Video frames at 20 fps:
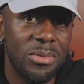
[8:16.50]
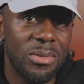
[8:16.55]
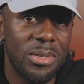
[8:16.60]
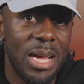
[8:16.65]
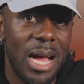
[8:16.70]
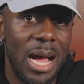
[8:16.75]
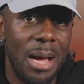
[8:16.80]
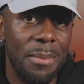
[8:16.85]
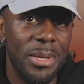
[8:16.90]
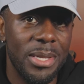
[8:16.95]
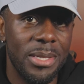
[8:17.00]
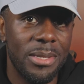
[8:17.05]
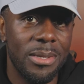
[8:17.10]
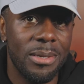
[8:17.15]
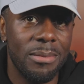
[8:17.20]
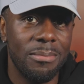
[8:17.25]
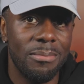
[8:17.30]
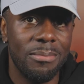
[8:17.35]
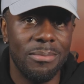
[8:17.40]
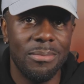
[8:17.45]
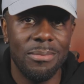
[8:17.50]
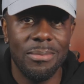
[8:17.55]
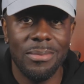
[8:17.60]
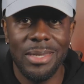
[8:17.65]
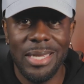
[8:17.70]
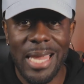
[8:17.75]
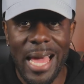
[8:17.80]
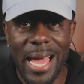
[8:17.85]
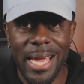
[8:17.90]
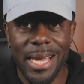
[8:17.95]
comment,
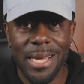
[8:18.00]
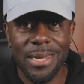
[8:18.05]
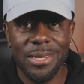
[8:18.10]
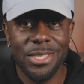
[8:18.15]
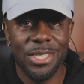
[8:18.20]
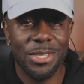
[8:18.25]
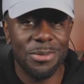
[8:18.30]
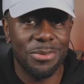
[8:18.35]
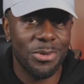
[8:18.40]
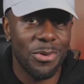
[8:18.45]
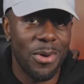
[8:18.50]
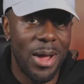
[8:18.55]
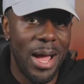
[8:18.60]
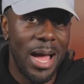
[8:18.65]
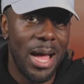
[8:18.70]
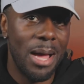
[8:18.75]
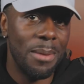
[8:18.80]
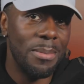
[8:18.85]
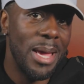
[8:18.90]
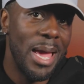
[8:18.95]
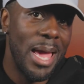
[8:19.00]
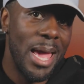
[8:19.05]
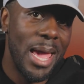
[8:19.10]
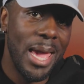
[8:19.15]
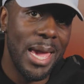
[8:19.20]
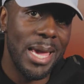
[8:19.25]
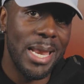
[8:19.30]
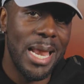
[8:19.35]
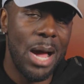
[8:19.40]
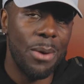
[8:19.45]
like, subscribe,
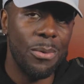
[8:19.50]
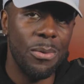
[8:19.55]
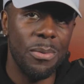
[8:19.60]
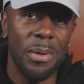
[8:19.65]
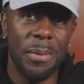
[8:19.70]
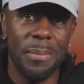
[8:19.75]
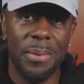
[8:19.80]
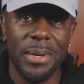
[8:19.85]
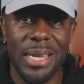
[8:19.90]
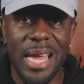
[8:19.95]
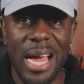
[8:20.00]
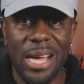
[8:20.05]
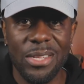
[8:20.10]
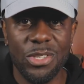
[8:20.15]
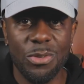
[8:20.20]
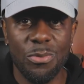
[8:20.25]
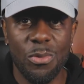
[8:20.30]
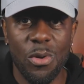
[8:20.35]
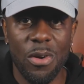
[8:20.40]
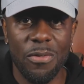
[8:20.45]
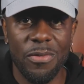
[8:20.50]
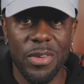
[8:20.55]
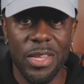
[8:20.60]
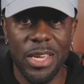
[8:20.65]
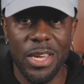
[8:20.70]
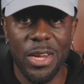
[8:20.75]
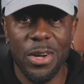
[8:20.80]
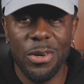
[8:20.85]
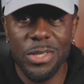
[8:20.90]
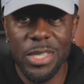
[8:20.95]
and I will be putting out some more
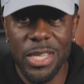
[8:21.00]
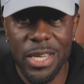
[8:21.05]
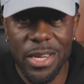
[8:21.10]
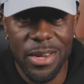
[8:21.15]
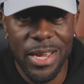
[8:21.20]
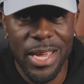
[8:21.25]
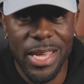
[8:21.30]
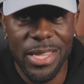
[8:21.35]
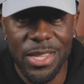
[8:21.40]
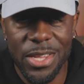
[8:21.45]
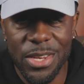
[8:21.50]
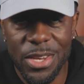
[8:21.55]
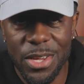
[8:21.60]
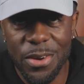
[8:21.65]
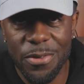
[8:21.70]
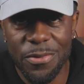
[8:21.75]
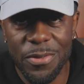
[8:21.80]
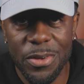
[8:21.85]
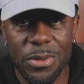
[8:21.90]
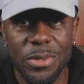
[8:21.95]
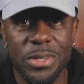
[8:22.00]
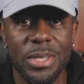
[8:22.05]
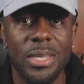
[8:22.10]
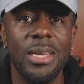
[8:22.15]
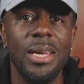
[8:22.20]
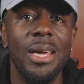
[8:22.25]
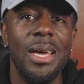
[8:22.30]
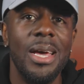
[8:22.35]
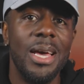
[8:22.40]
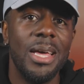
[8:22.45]
videos here in the near
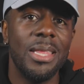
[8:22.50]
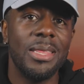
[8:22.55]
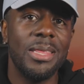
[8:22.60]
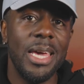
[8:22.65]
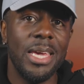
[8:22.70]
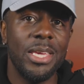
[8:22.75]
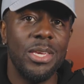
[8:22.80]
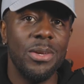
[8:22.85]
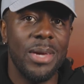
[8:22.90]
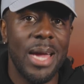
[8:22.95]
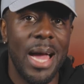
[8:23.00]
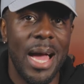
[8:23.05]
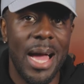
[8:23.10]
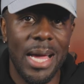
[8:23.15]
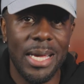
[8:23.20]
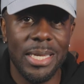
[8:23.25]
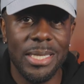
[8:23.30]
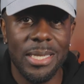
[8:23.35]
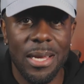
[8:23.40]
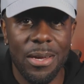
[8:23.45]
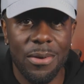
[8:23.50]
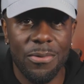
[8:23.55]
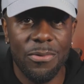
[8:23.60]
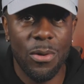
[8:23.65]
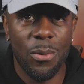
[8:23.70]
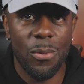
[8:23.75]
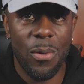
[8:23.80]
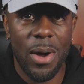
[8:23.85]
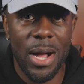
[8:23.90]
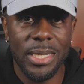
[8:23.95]
future. Thank you guys
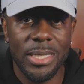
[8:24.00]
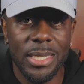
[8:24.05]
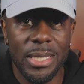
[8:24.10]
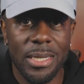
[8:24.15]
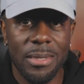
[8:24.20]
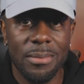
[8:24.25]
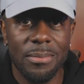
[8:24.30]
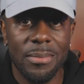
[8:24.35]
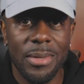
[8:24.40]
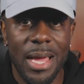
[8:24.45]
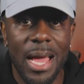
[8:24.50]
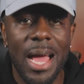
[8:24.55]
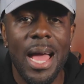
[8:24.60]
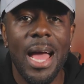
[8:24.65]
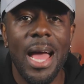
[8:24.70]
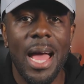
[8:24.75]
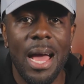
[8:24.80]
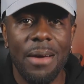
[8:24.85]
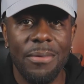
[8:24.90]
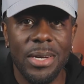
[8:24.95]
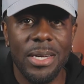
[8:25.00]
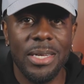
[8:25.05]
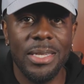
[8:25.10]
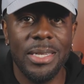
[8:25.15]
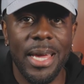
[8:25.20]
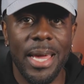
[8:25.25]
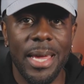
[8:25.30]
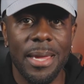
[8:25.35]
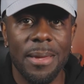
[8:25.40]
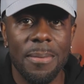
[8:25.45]
for watching. Have a good
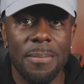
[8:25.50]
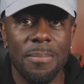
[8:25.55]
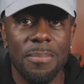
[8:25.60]
day.